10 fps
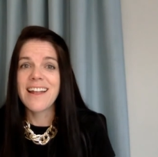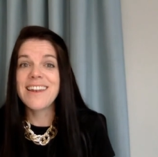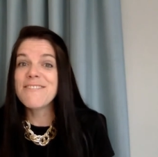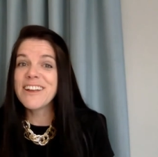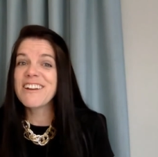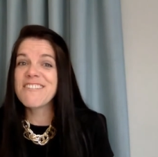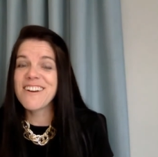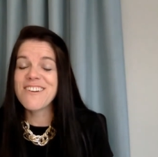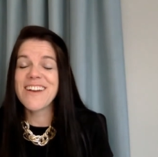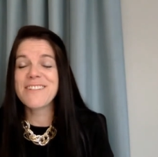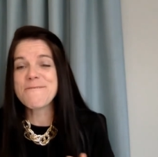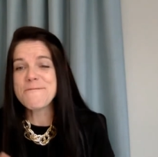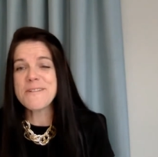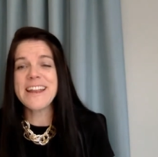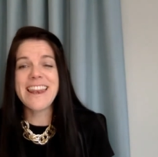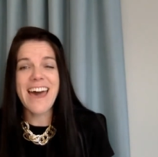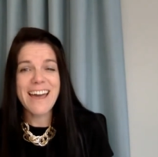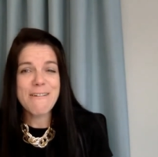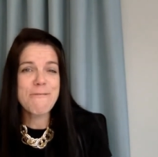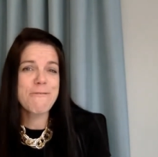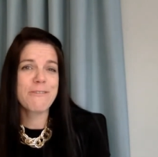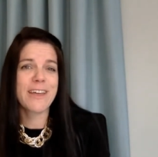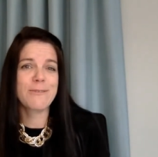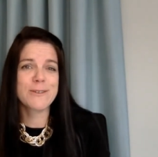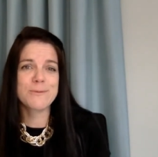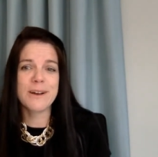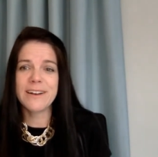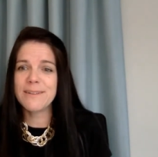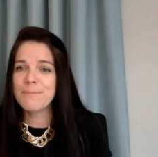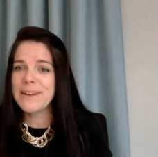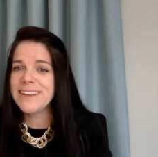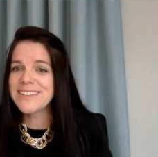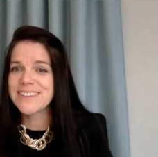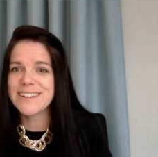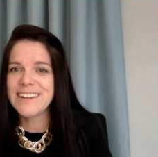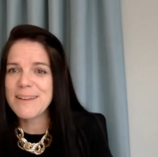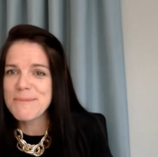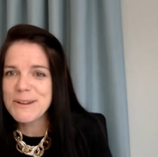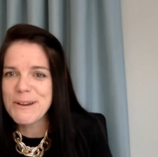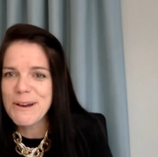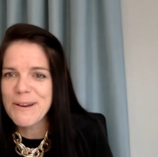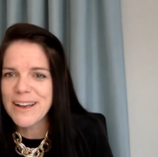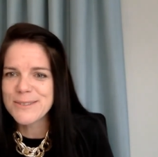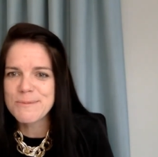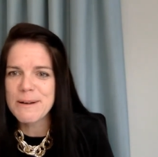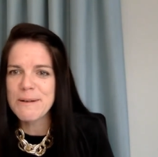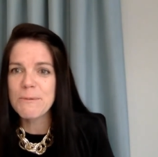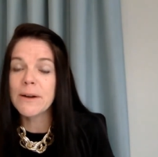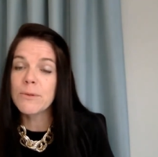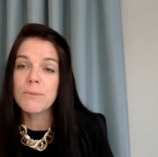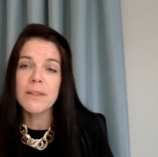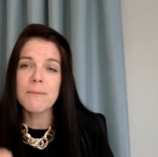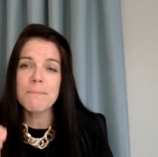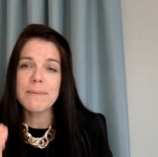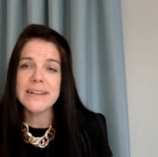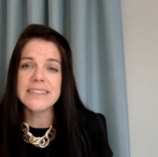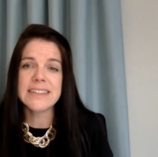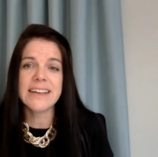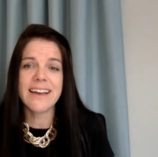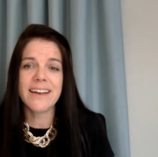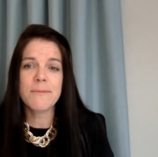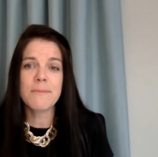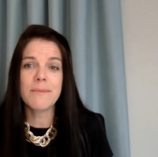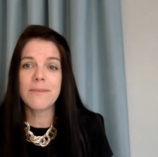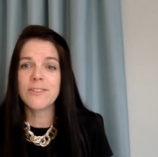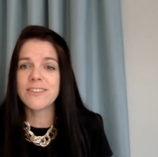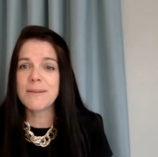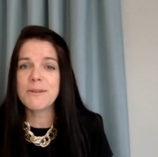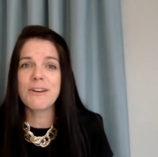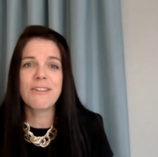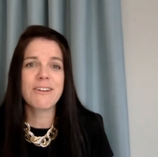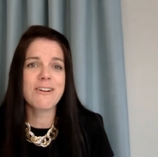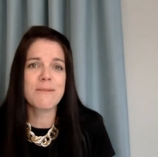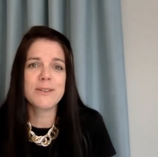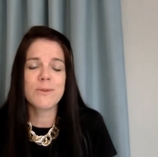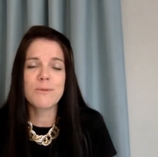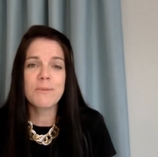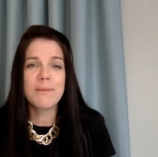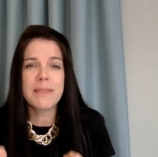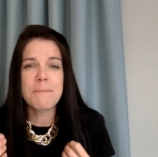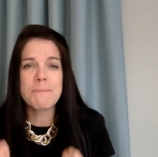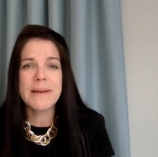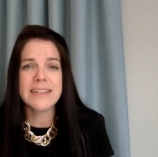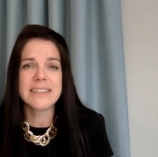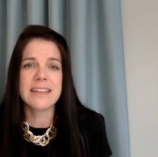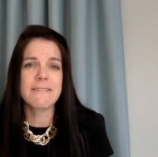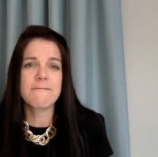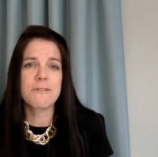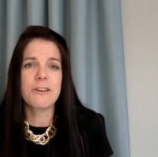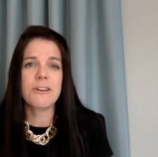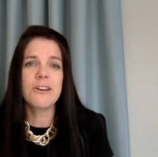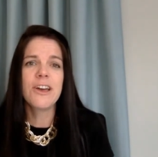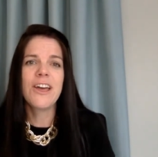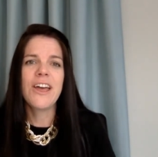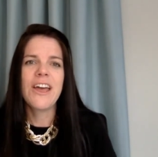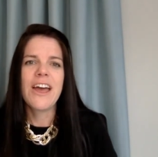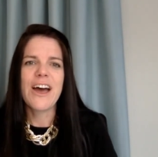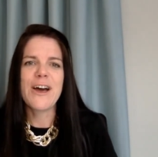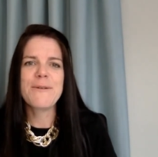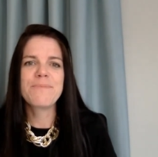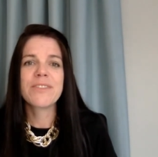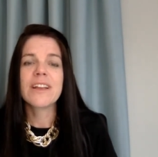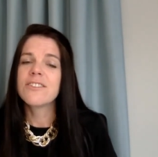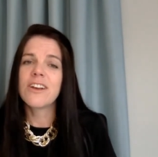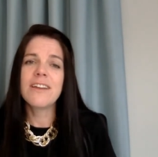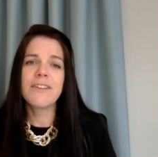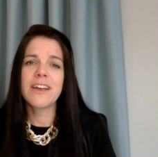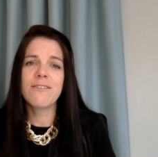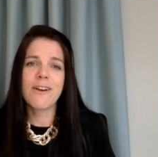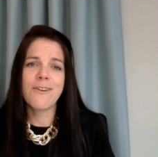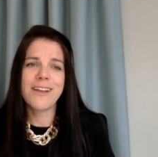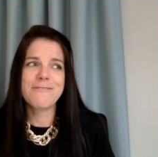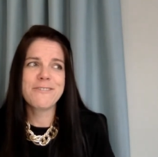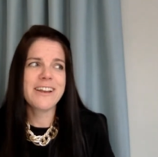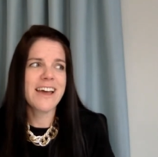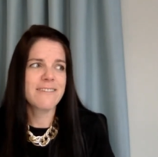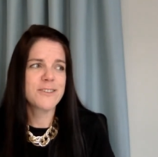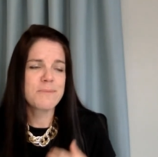Living a regret free life, that was one. Please let me know as well what would be the best thing. Um, just let me know in the comments what would be the best thing for you. Um, so, living a regret free life.